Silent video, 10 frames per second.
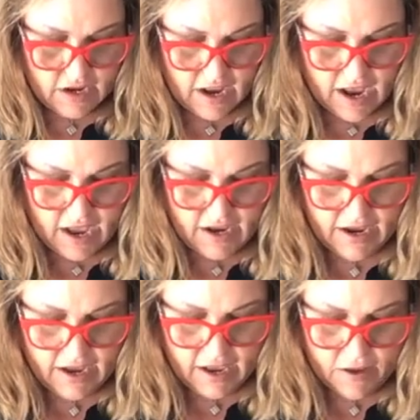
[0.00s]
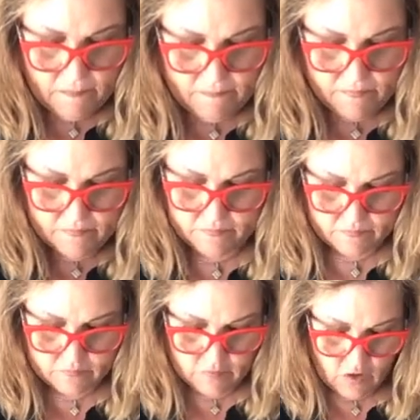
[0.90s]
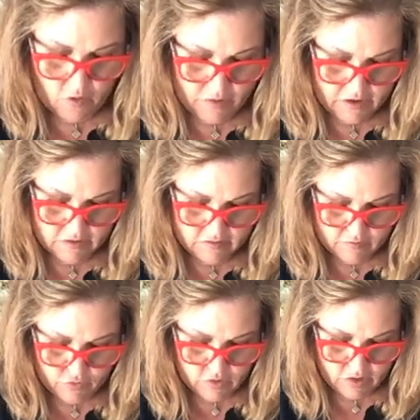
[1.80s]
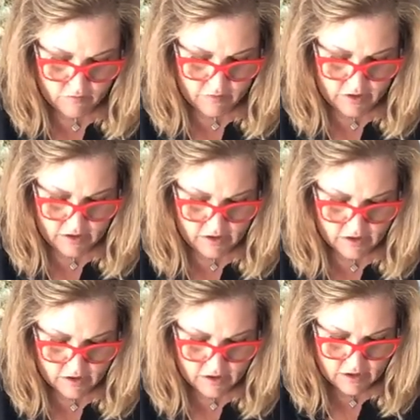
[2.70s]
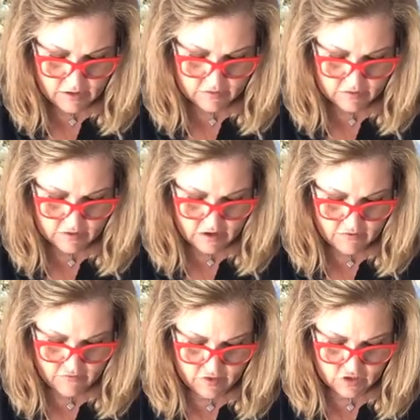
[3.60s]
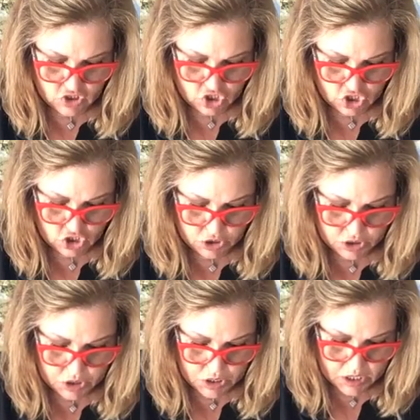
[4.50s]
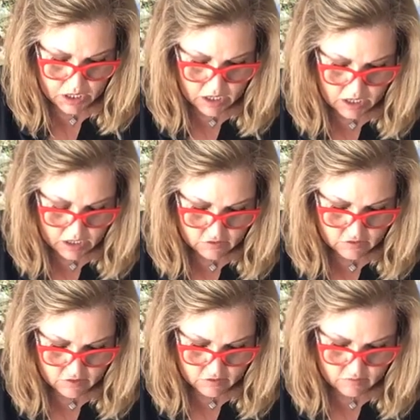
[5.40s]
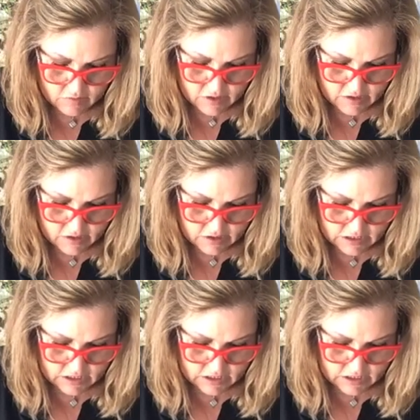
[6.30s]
And I am hoping it doesn't pull up my starfish. So I don't want it